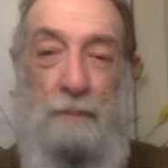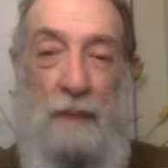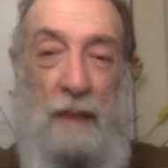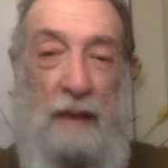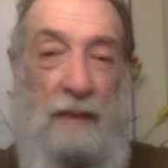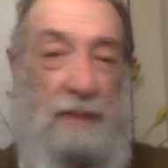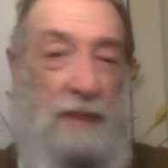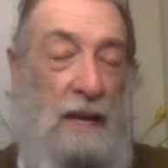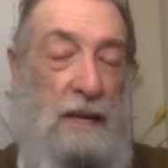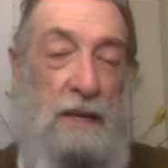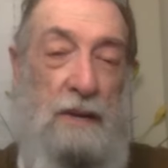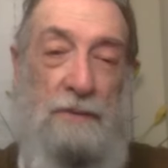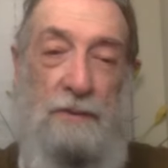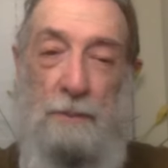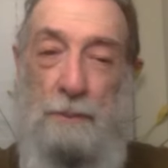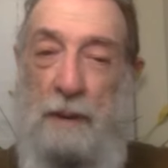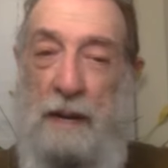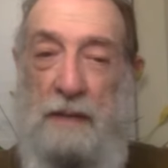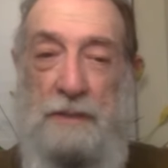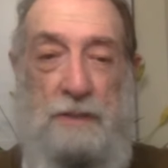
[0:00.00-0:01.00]
And thank you
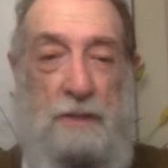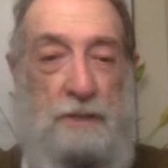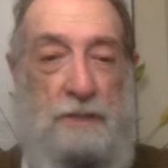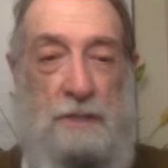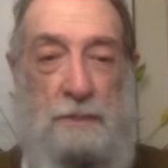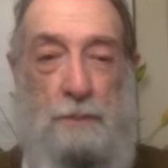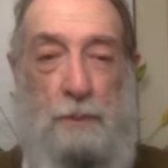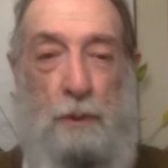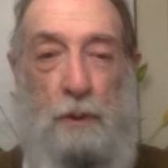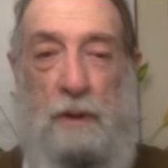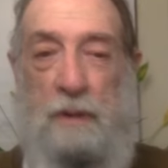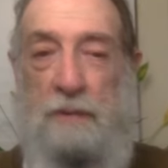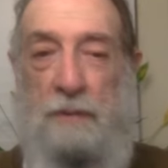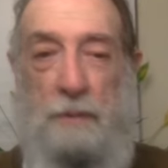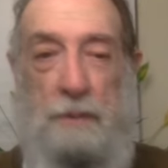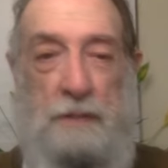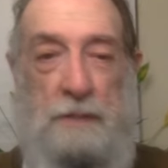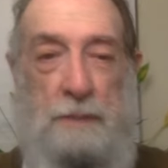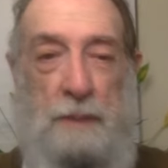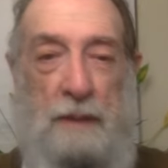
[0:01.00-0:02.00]
for being so supportive
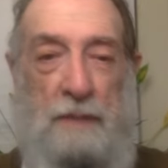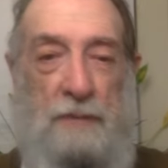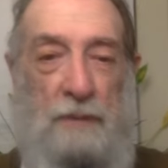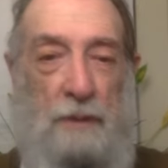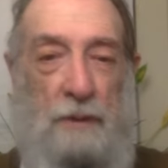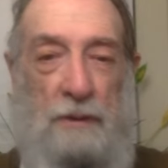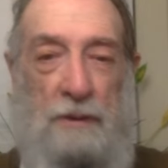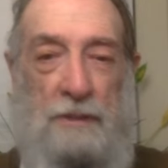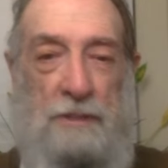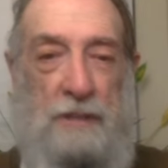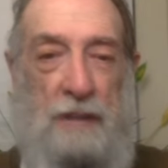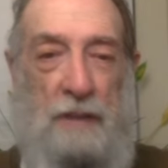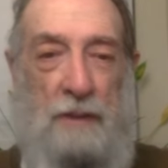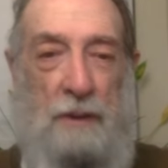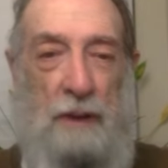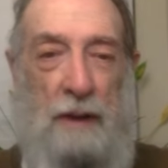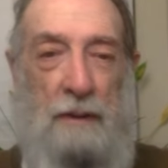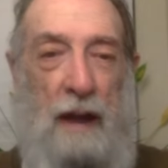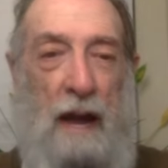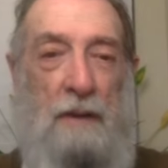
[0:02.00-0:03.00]
and respectful of each other.
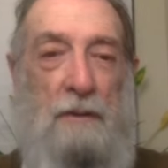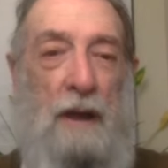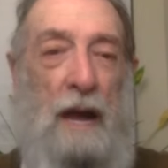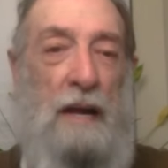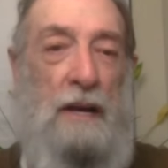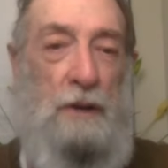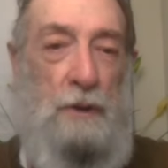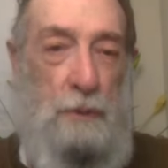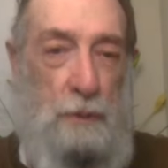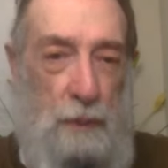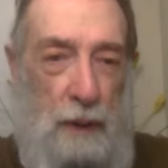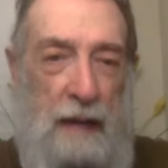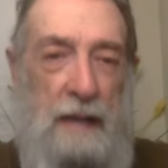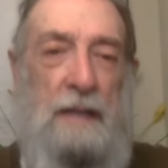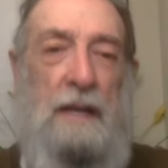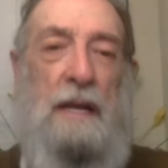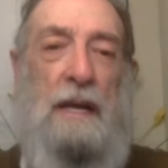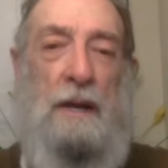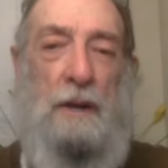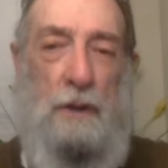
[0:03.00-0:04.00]
I, I, I
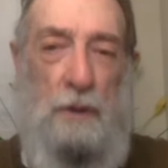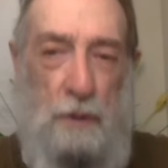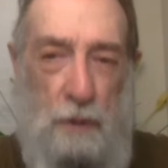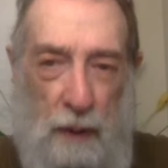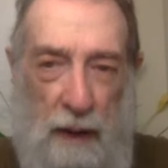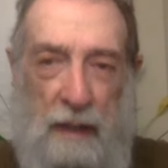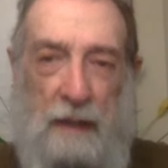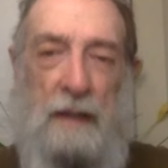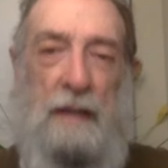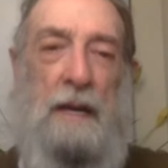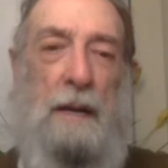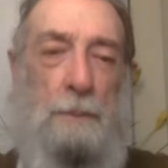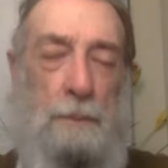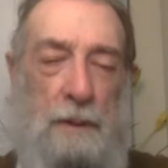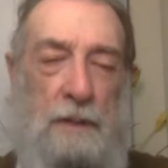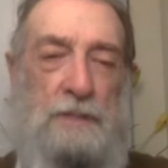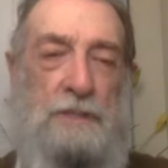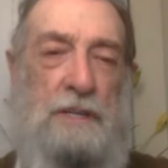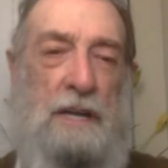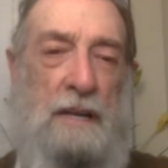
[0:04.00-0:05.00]
greatly, greatly
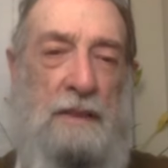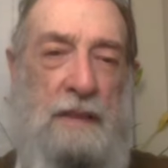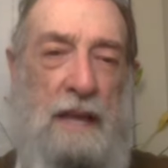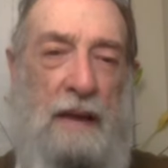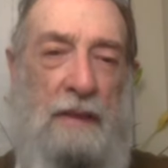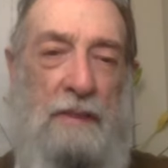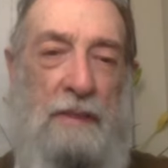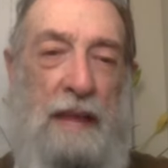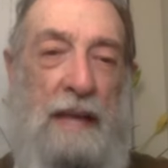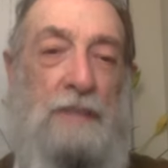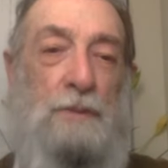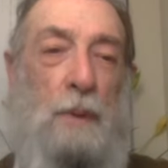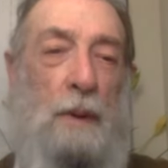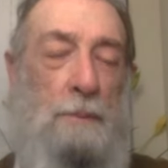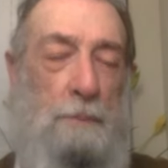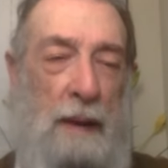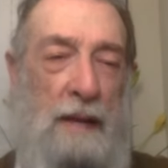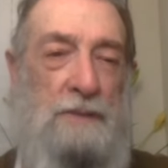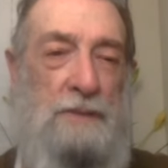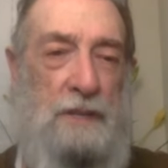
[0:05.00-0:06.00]
appreciate that. And that's
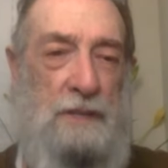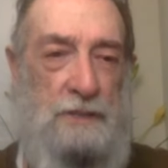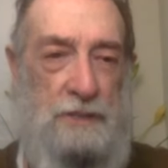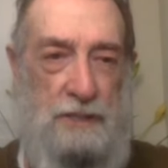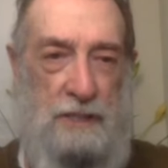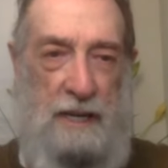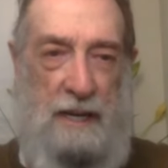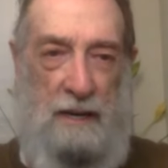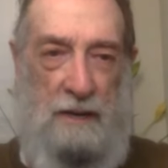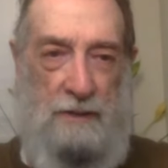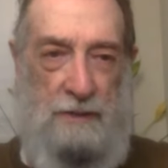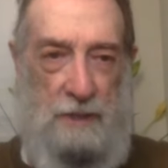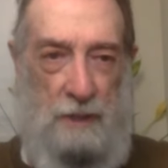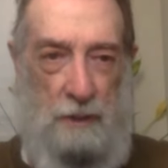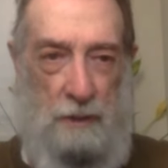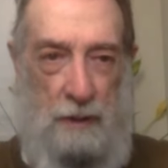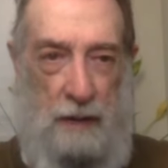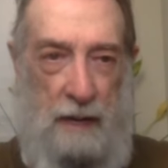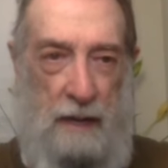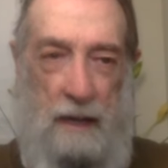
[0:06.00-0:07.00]
what makes this channel so
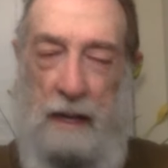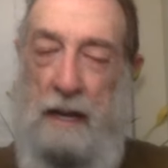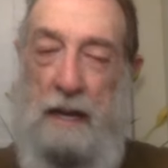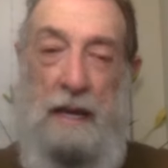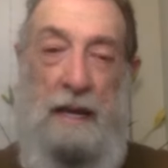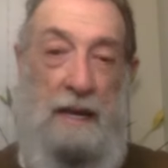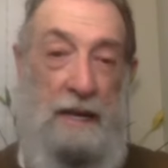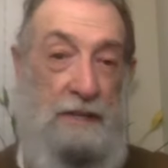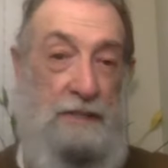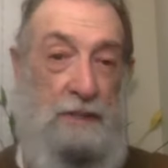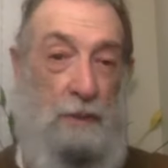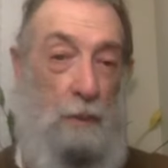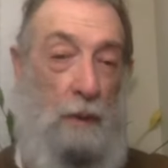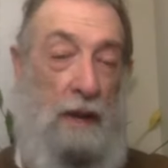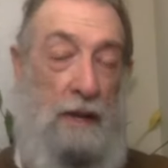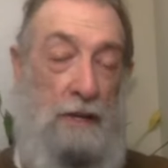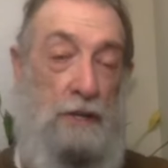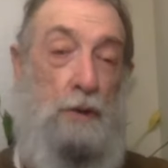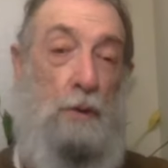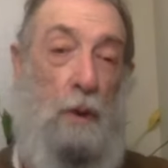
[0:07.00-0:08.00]
great, is the
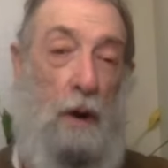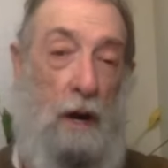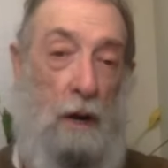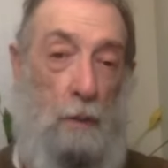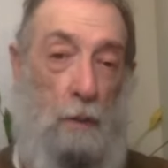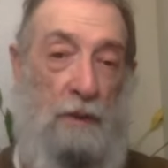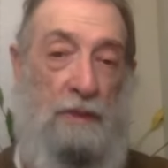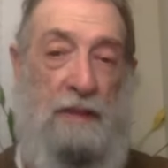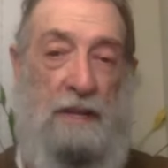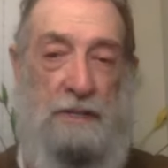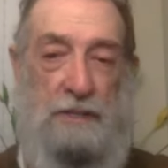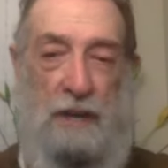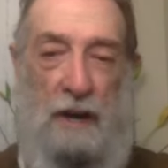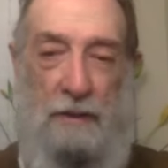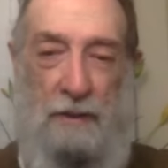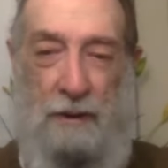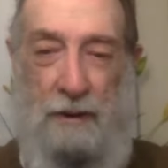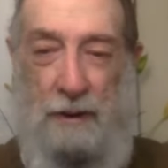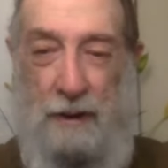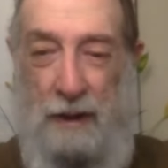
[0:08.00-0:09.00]
way you are with each
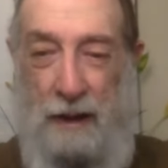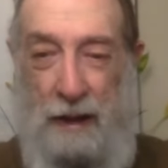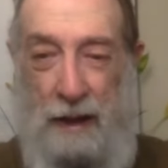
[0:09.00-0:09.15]
other.